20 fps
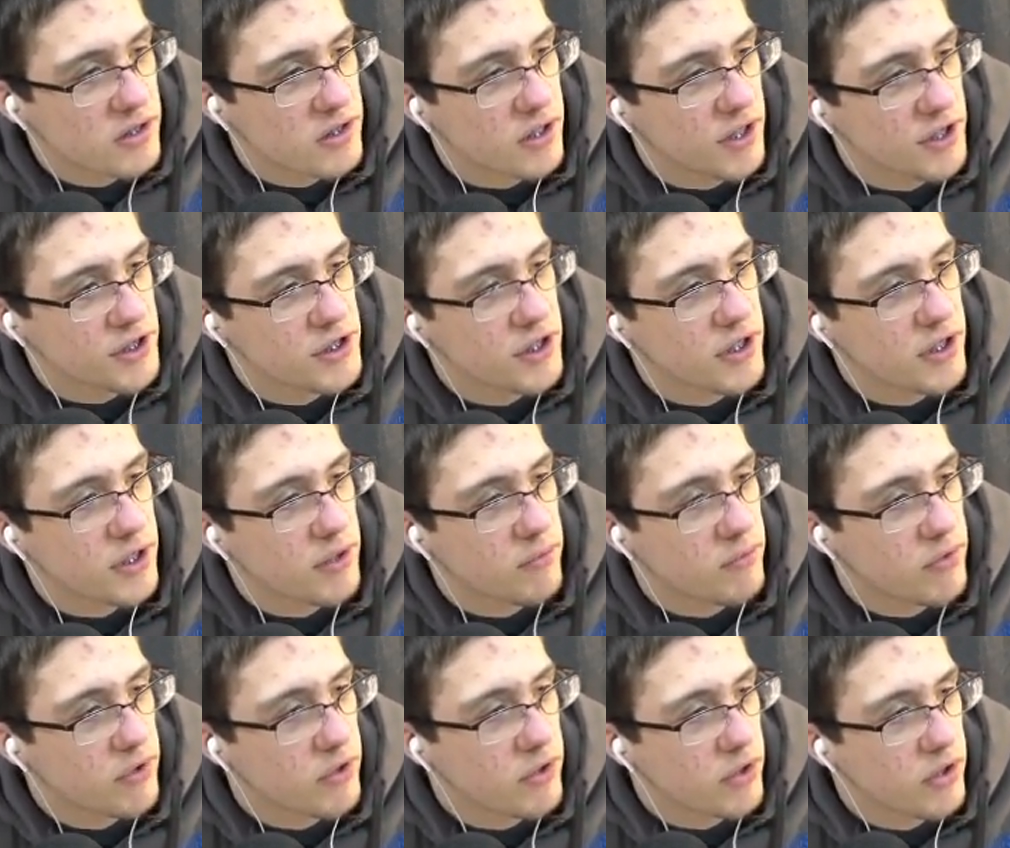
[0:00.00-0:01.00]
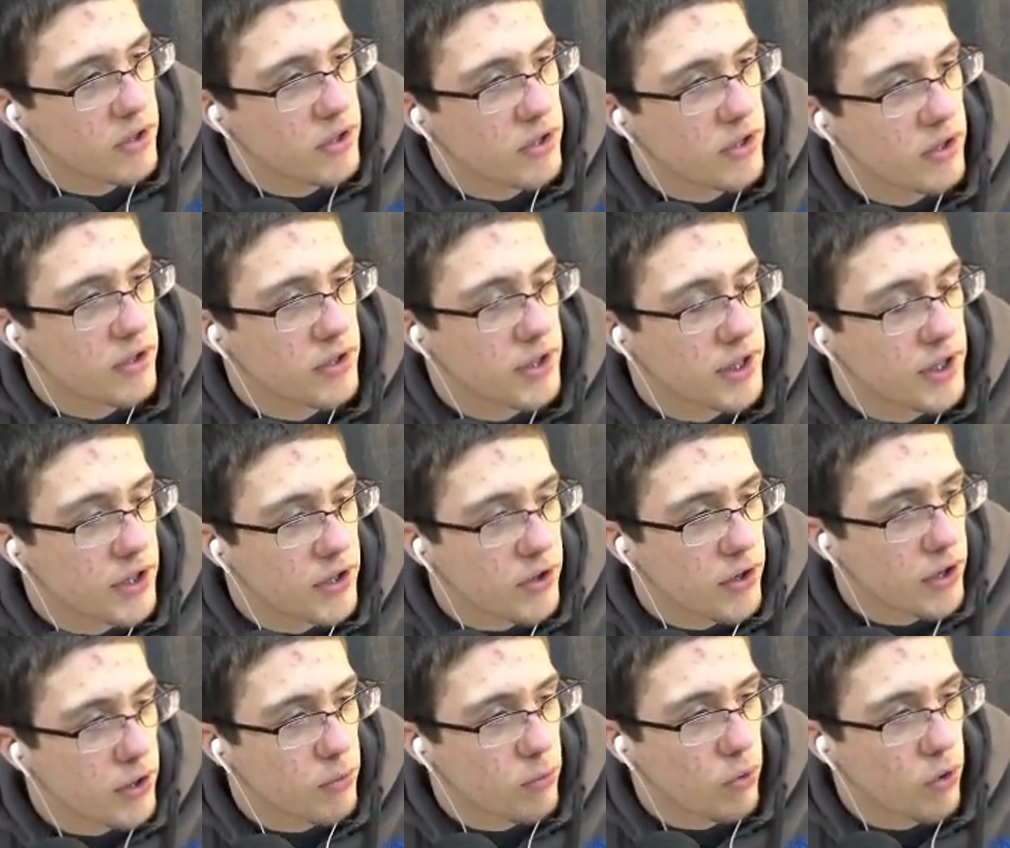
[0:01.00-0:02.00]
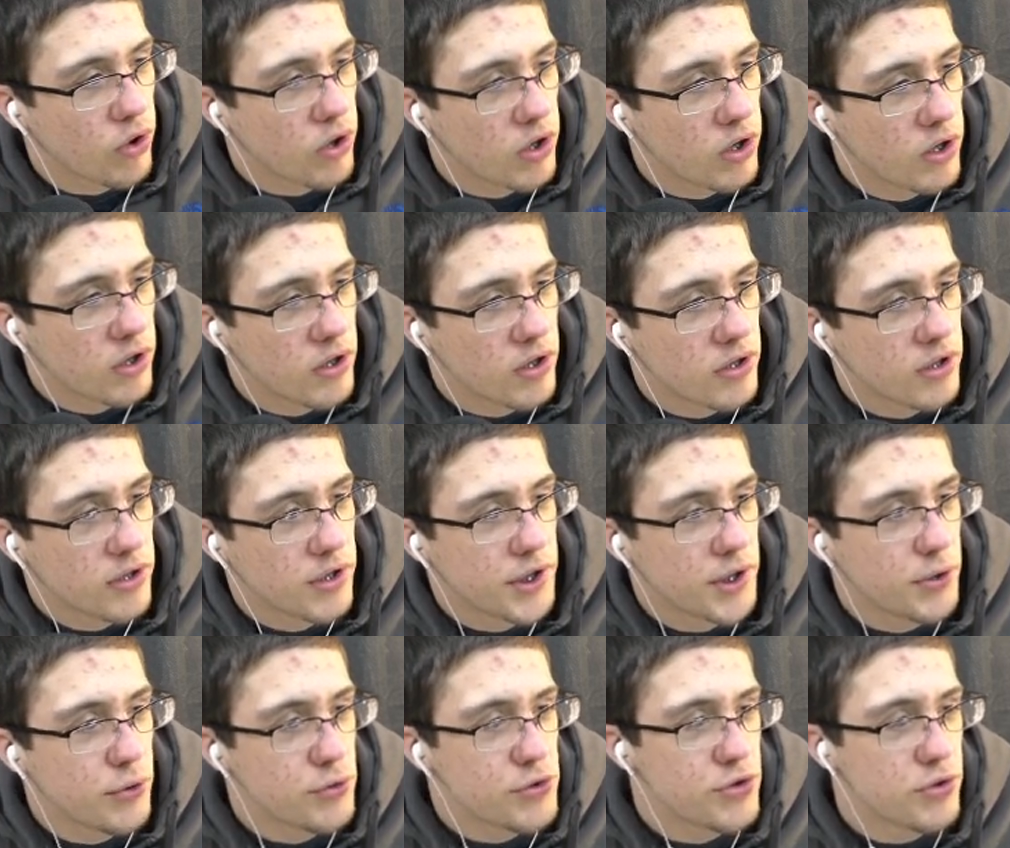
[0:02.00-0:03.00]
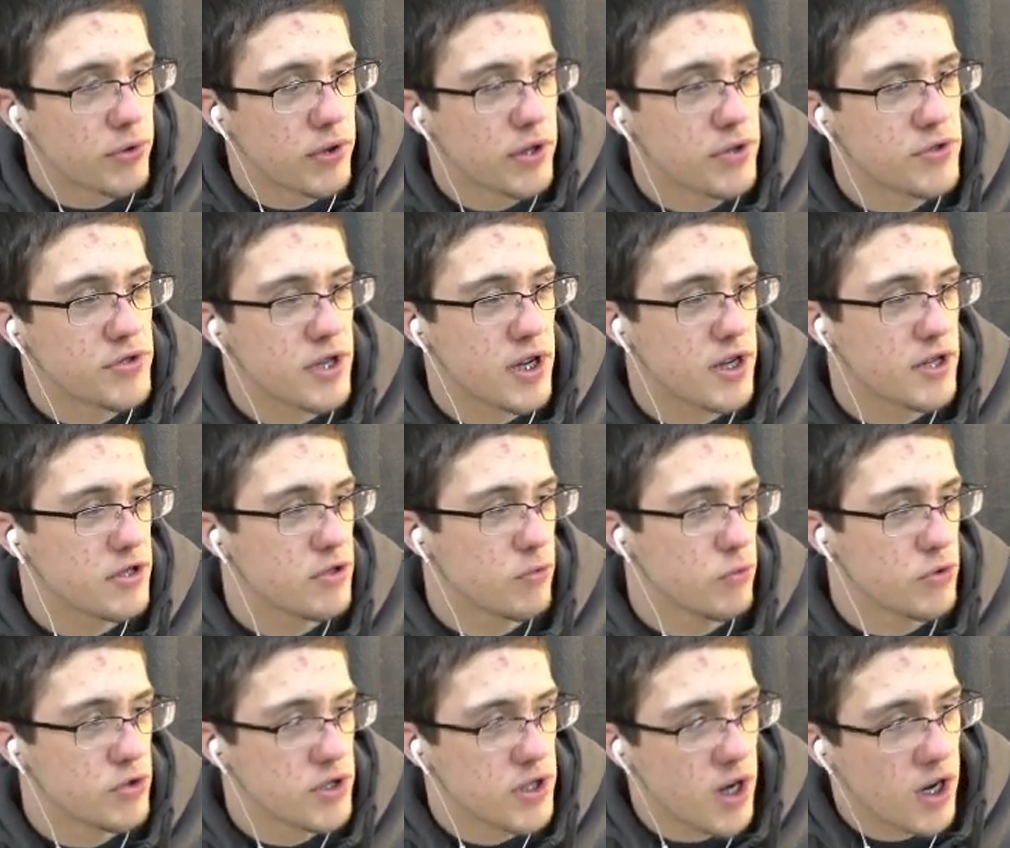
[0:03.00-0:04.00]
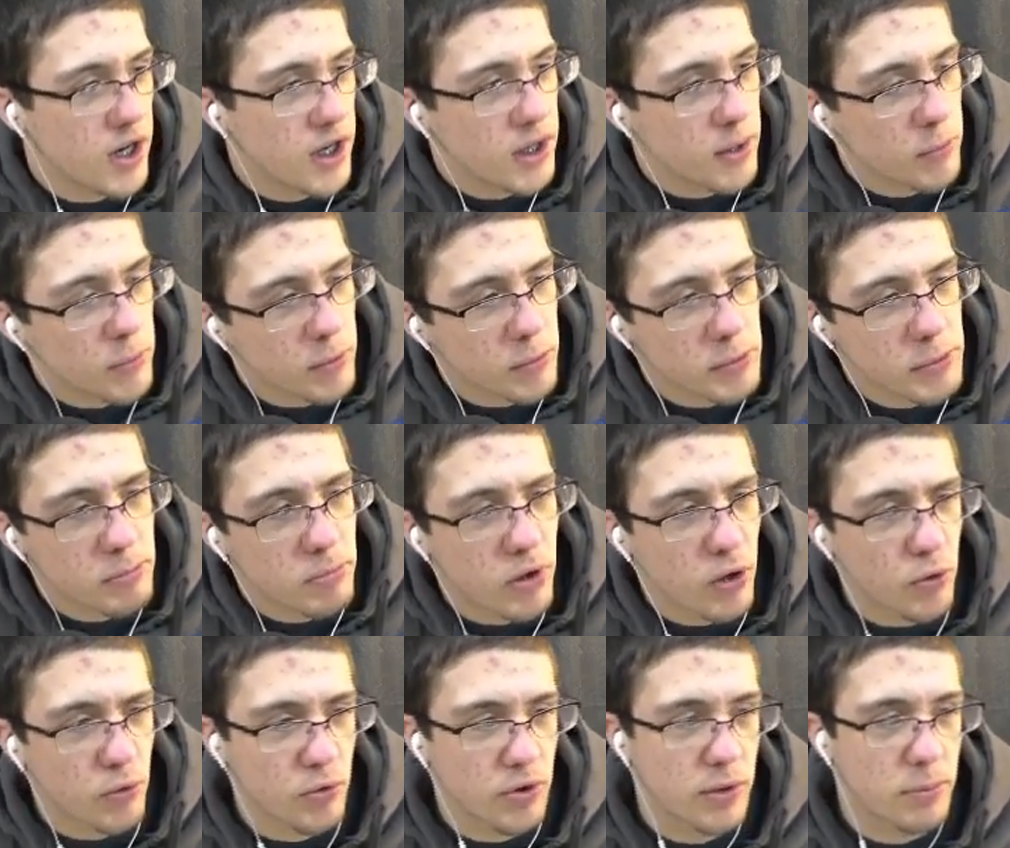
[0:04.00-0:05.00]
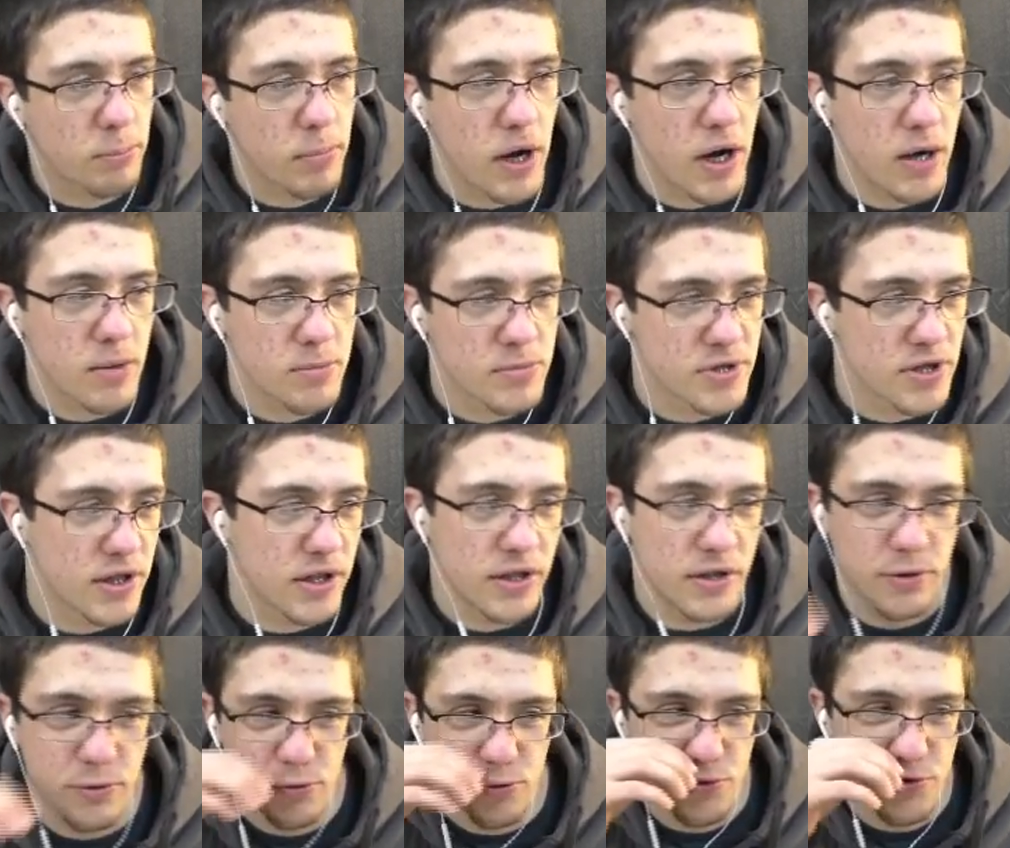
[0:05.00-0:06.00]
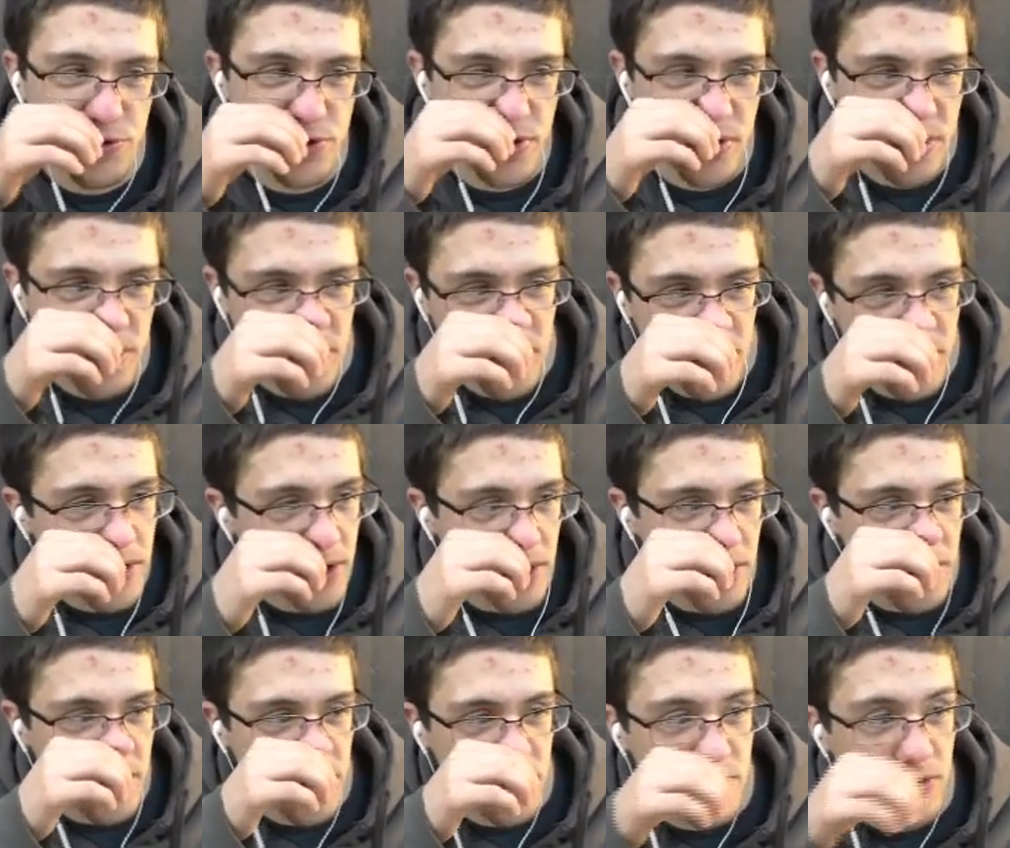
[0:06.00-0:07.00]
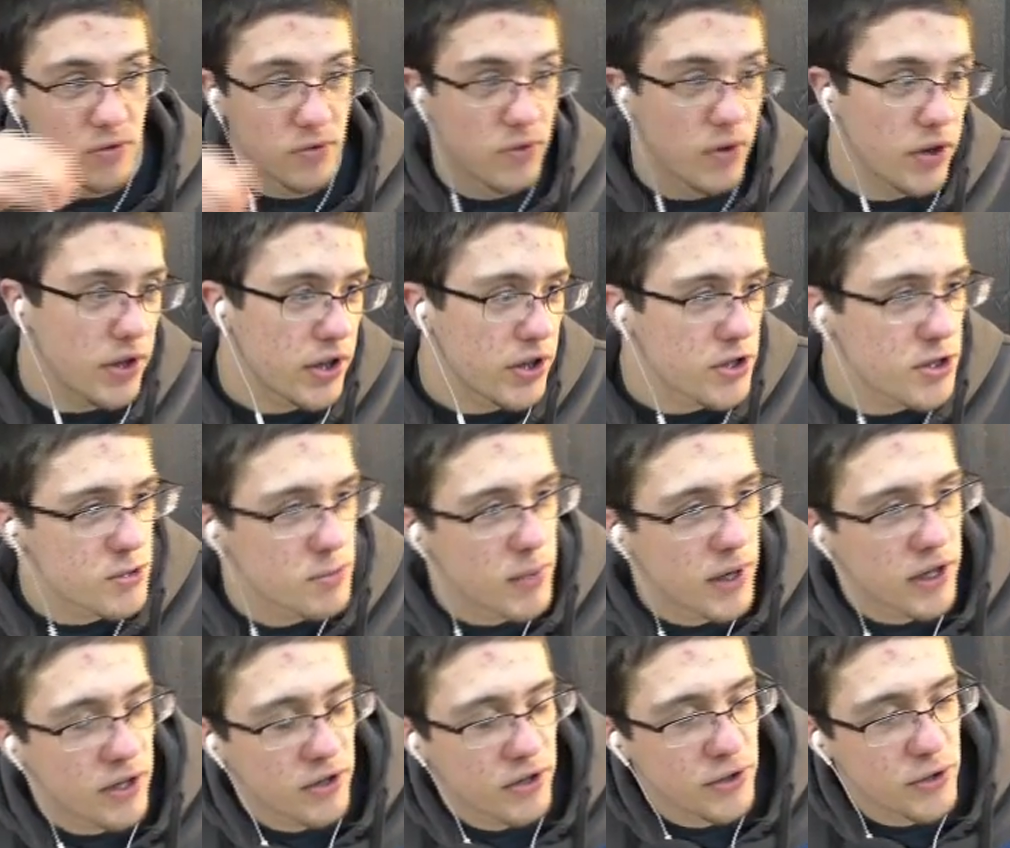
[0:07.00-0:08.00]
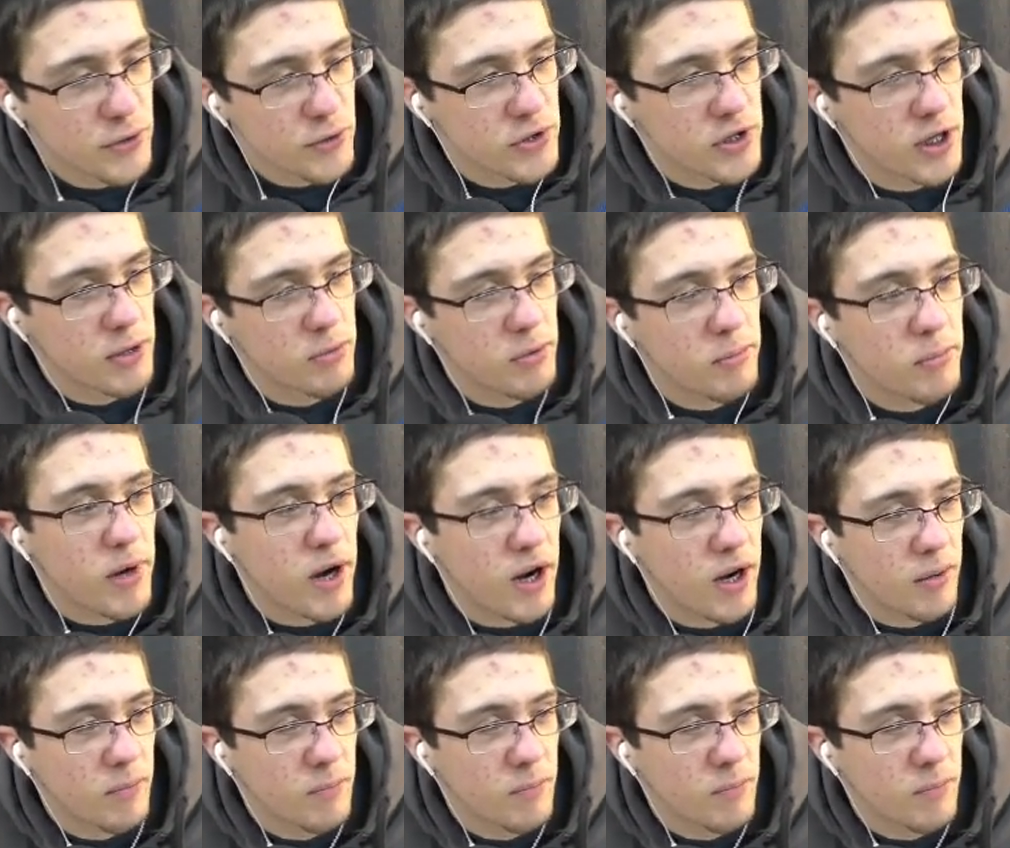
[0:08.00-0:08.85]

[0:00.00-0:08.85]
Actually, I think I'm further. They declared war. They knew Doritos Castle was not able to be blown with bombs they used. So Funyuns made a new type of bomb.